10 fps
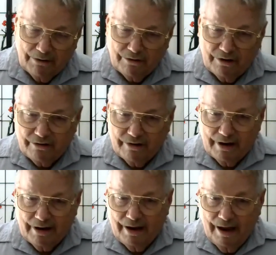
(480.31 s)
She
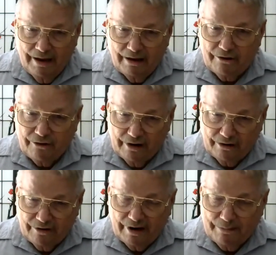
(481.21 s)
said, now she
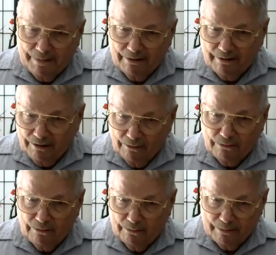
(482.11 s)
had seen me on a
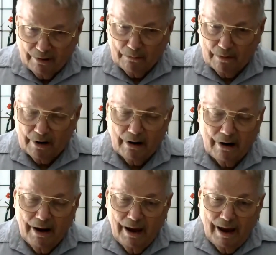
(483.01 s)
YouTube somewhere,
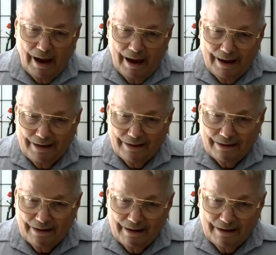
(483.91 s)
and
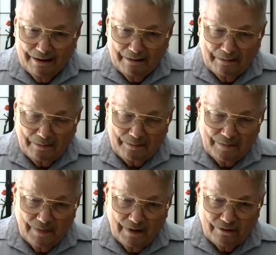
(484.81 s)

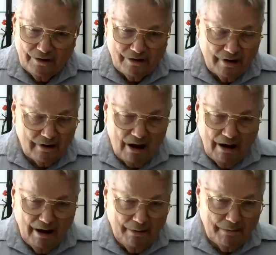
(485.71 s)
she said,
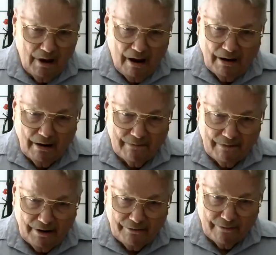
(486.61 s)
I am not a
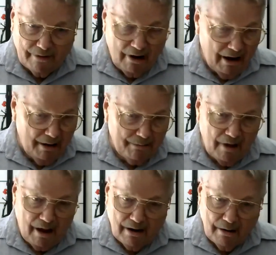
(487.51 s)
veteran. I am
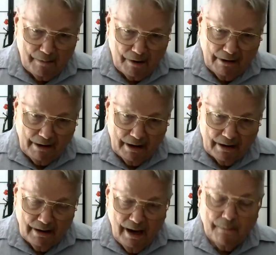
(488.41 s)
not an
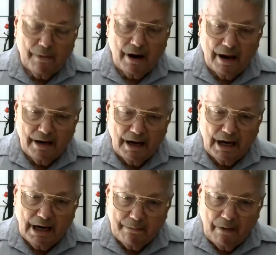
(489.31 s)
American, but I
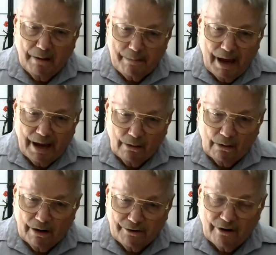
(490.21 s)
need my back
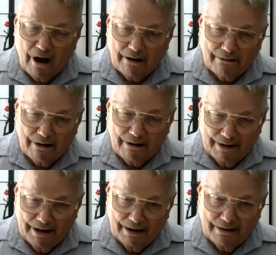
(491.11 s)
heart chakra
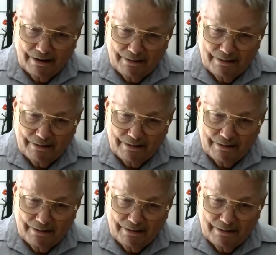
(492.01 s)
cleaned.